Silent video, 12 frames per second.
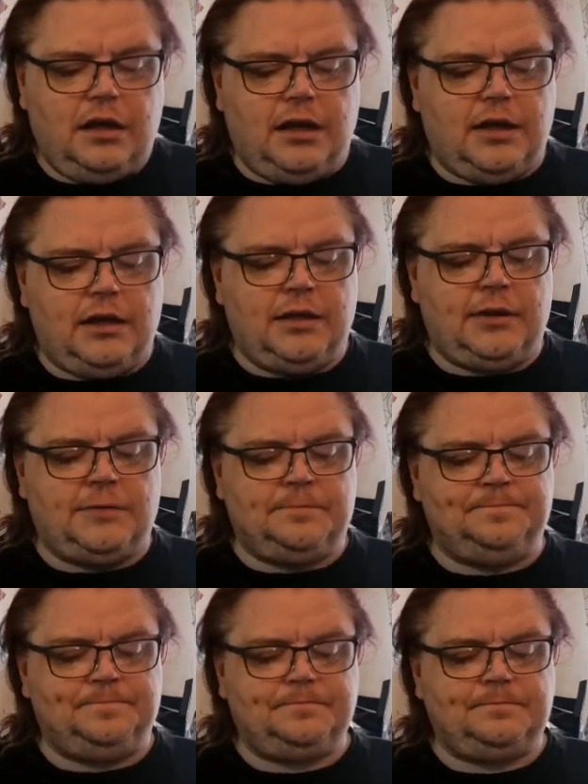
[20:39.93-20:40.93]

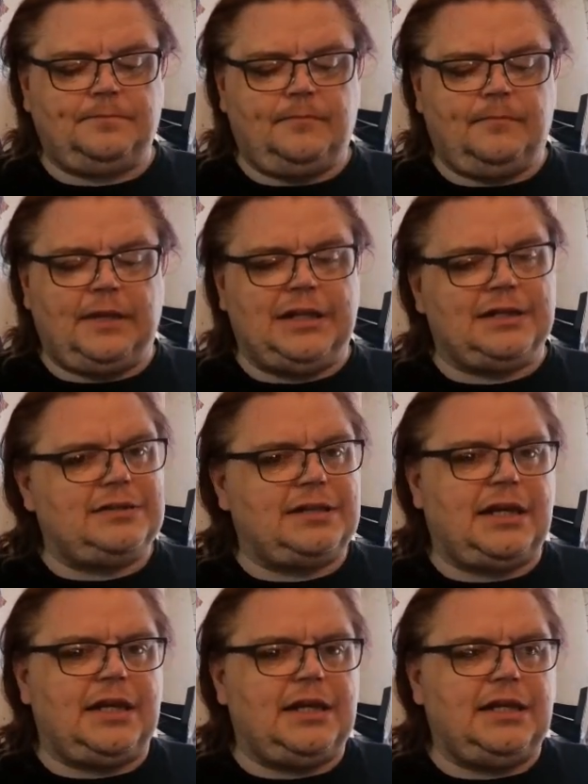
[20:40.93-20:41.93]
Like I
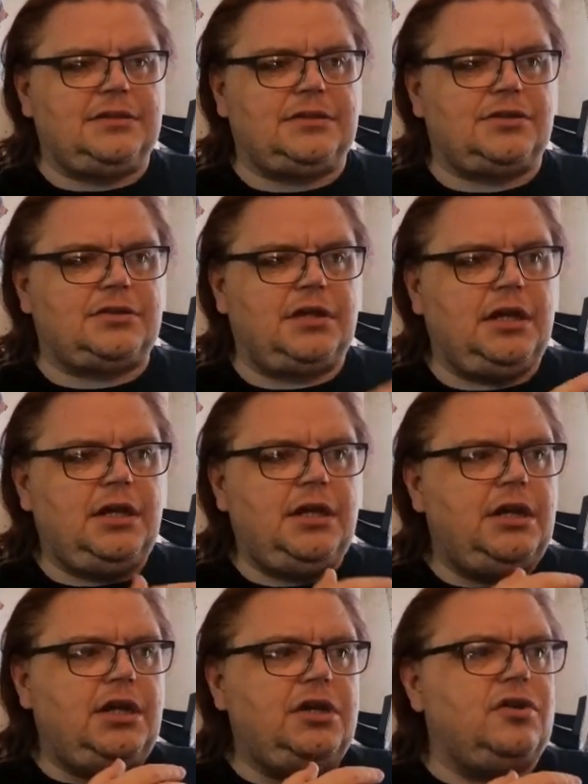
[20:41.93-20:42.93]
say, it's just
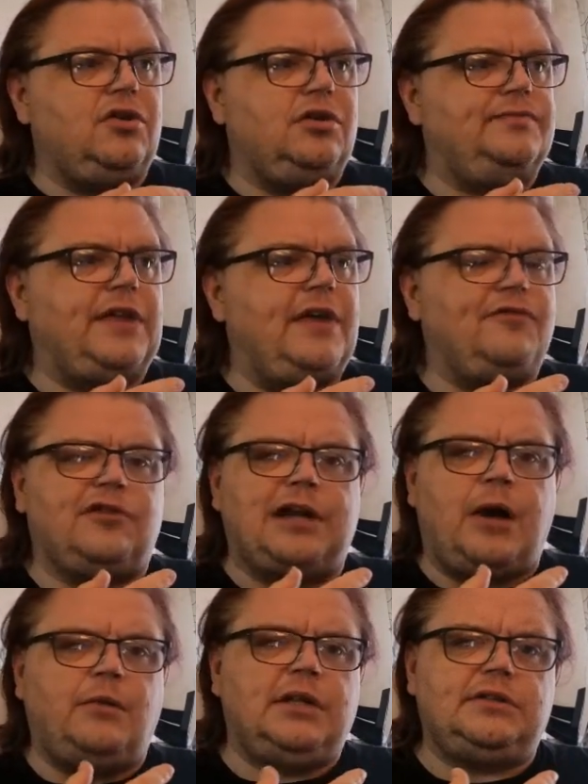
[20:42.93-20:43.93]
go up there for an
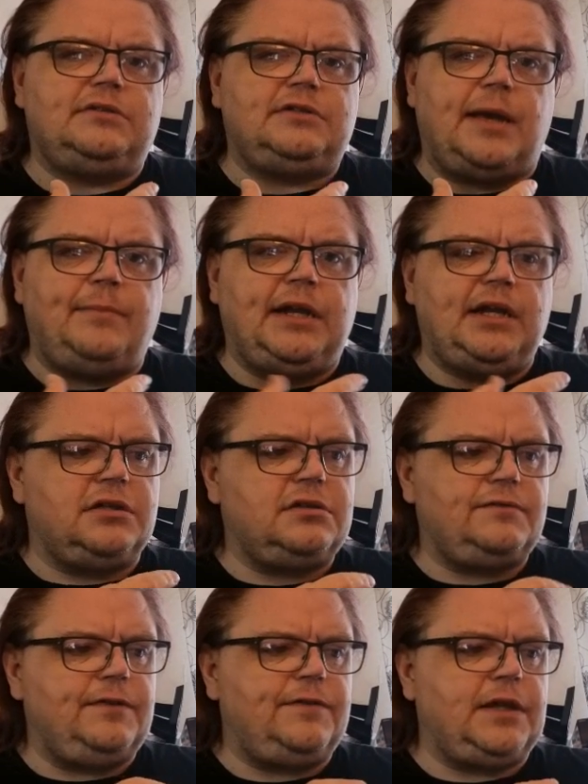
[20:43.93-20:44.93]
hour, 10
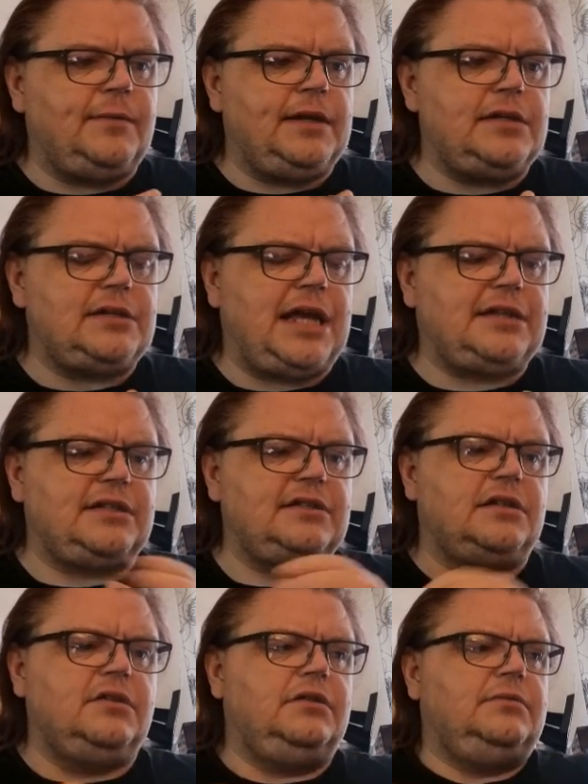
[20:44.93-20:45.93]
minutes, 15 minutes. I tend
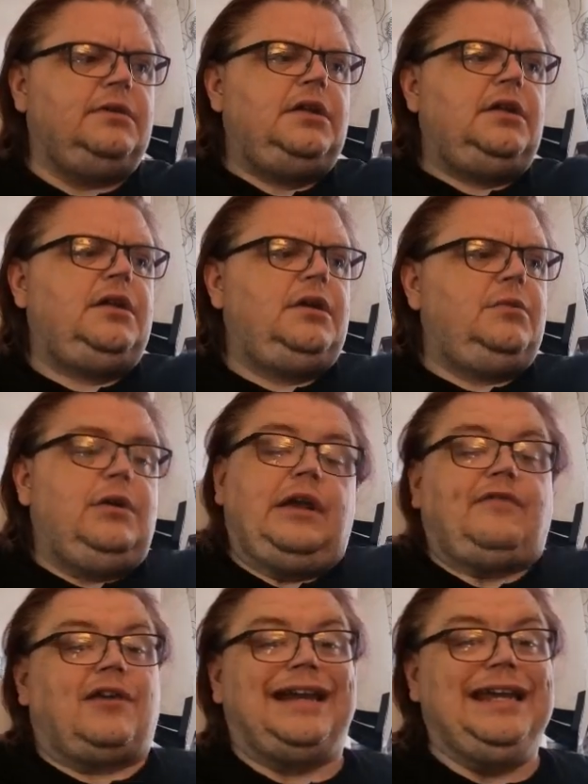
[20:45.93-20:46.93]
to go up
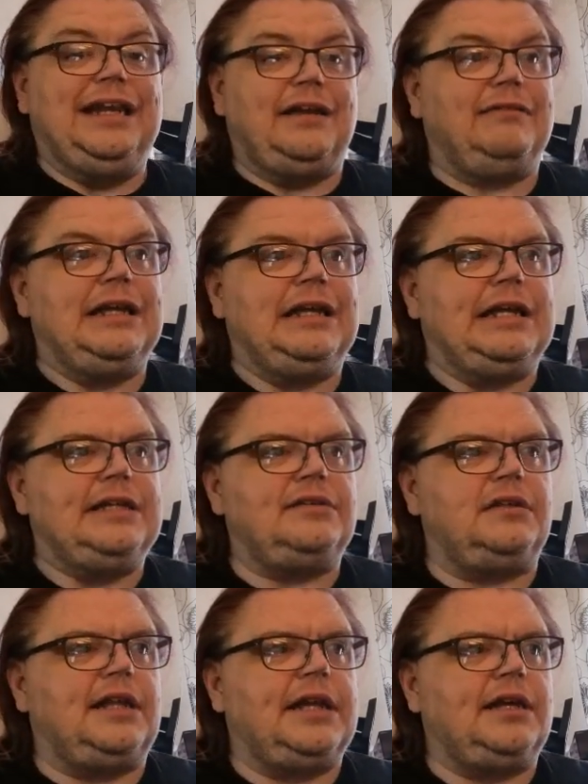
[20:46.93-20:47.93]
whenever I need it, really. It's
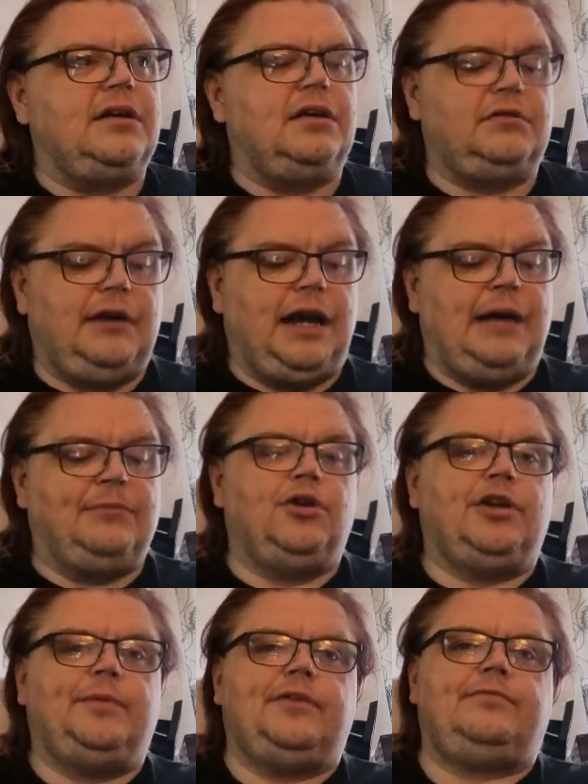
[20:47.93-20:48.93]
not like I go, right, I'm
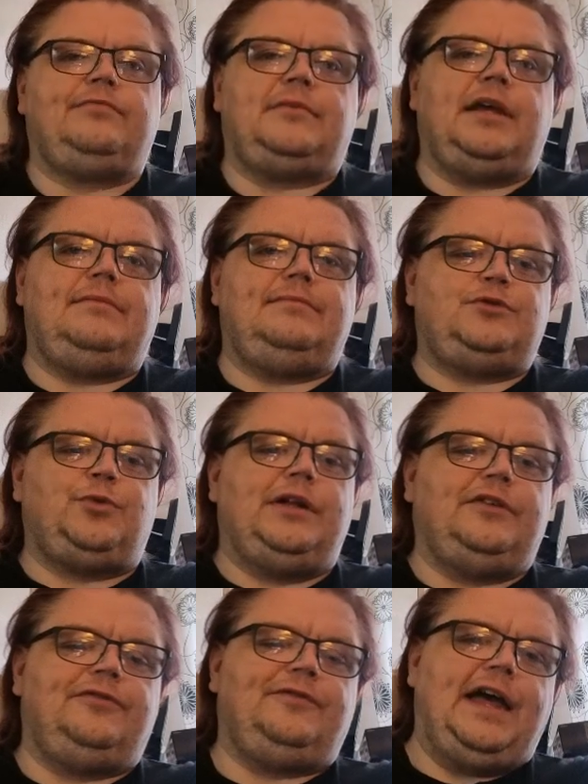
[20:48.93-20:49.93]
going up at
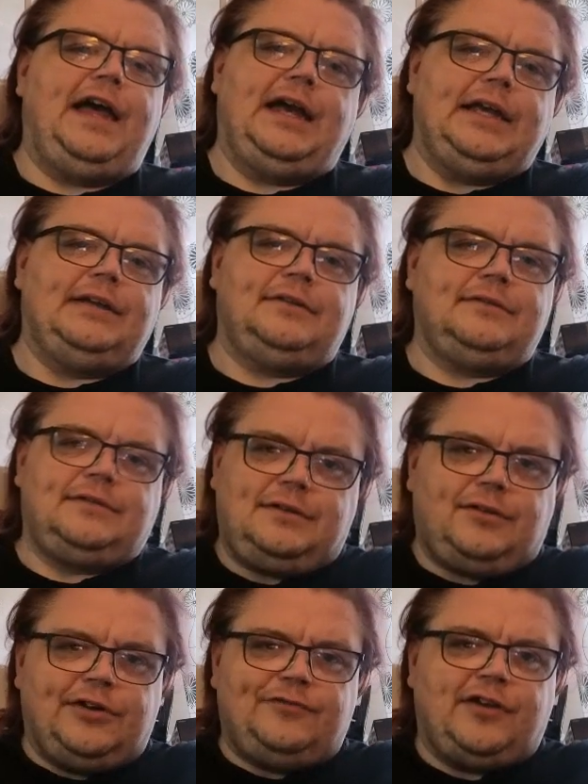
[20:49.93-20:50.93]
12:30 and
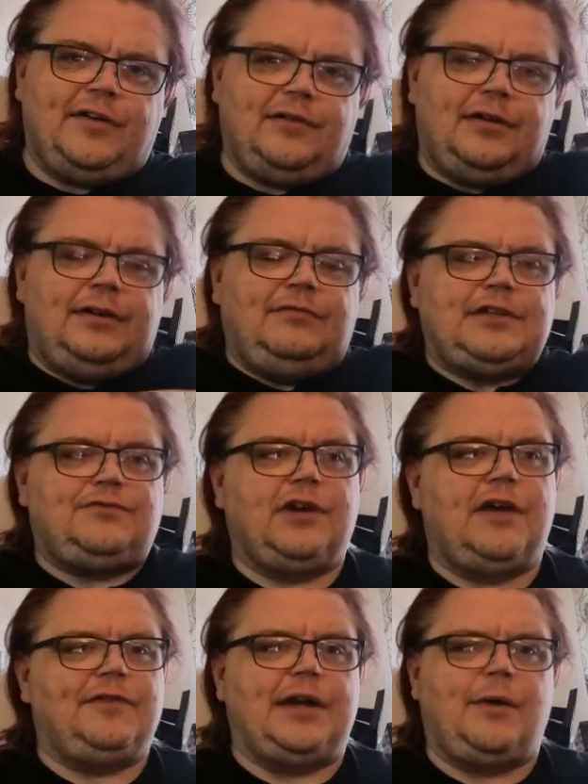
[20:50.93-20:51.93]
going for a rest for
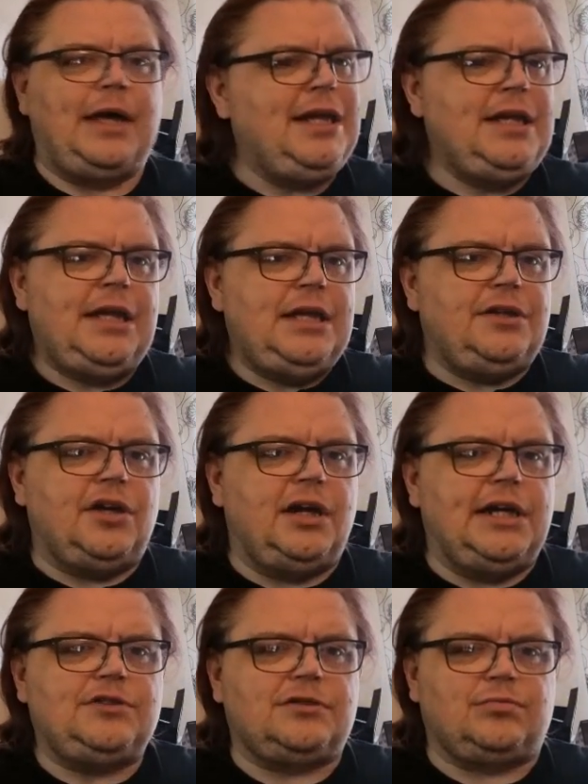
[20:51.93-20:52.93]
half an hour. No,
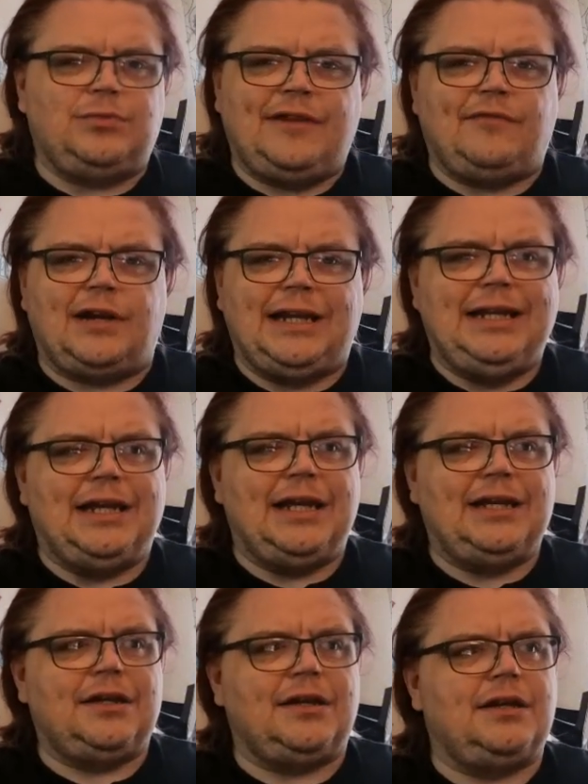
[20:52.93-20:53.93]
it's just whenever I need
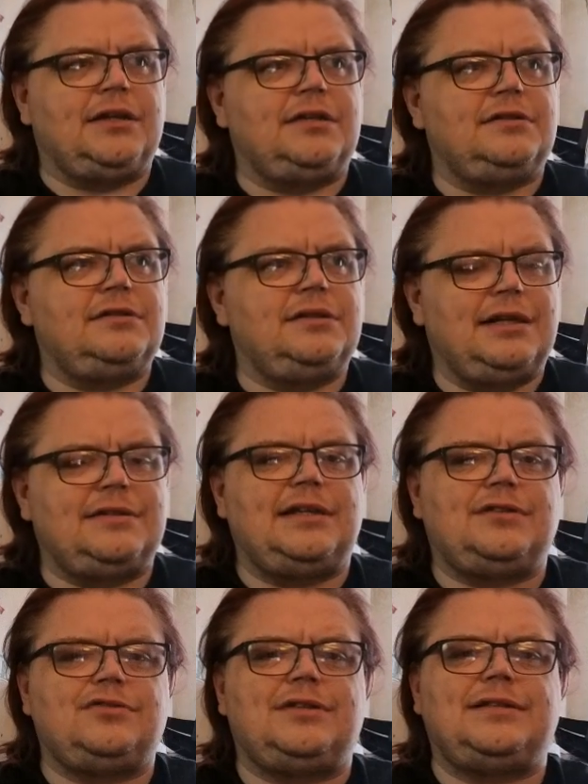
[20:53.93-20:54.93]
it, because, like I said,
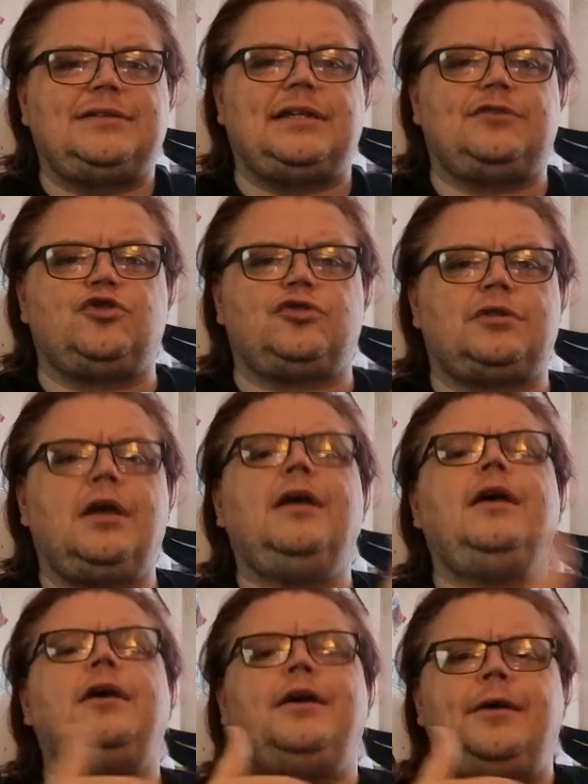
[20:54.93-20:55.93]
it's just nice to just
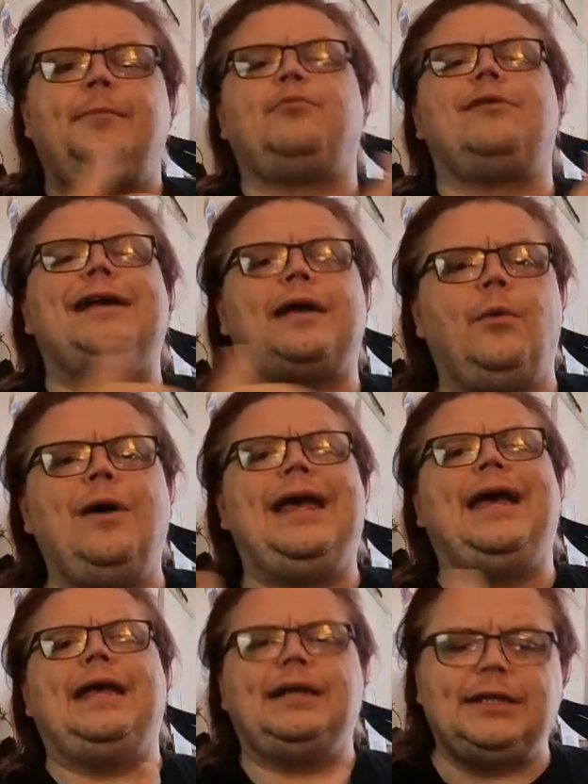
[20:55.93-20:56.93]
break
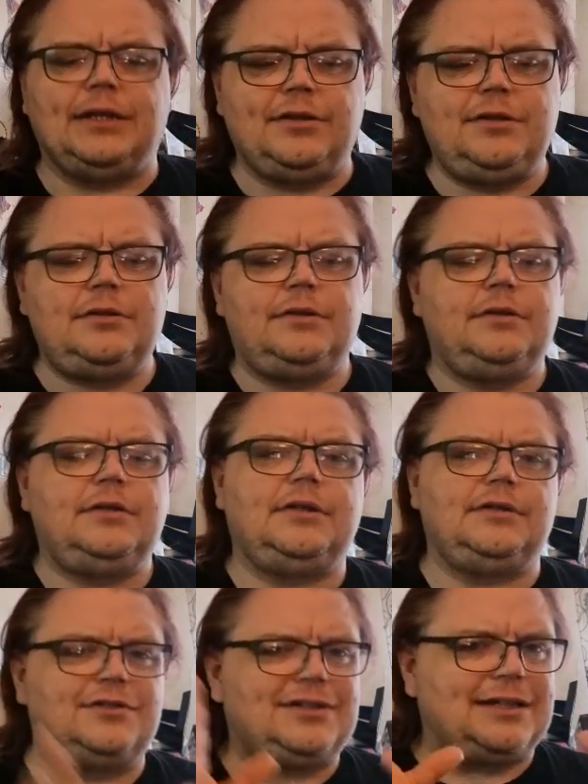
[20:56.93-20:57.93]
away, and
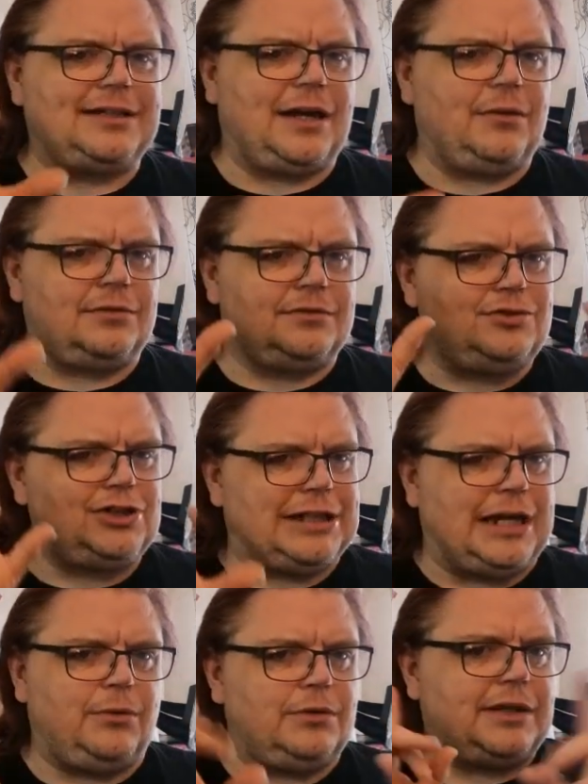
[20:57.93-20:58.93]
sit down and chill
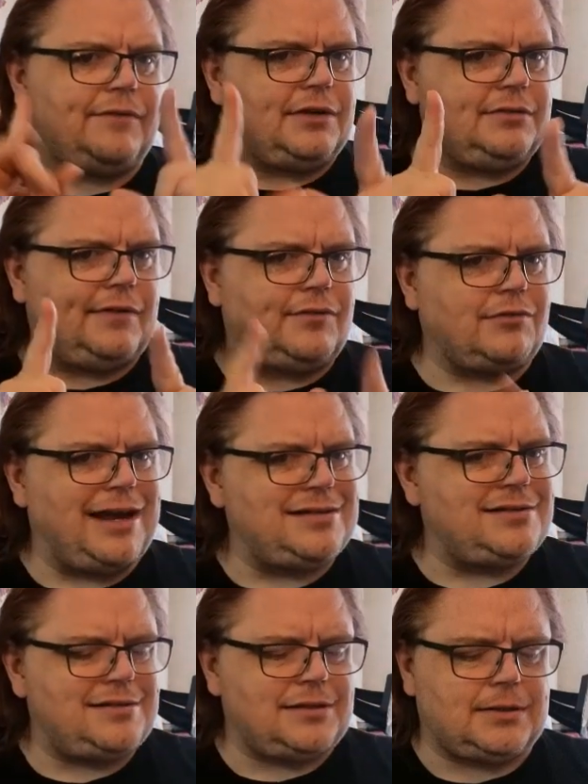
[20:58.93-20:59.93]
out and have a
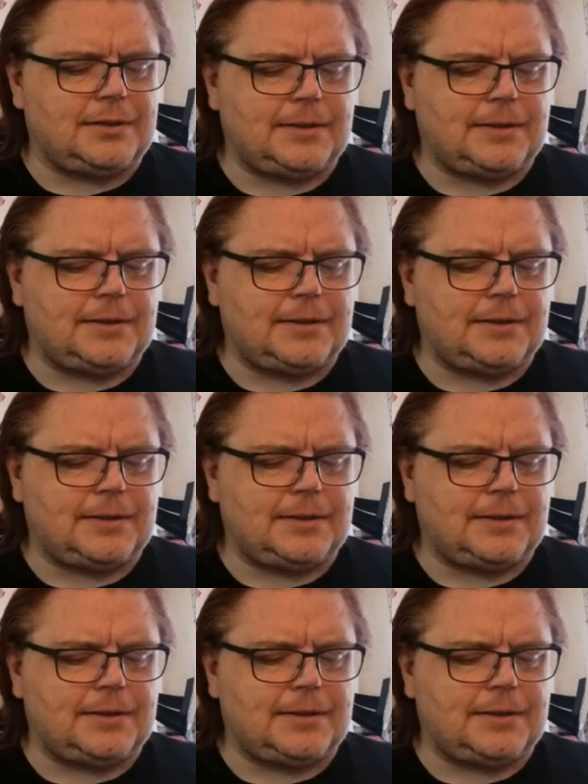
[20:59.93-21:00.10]
rest,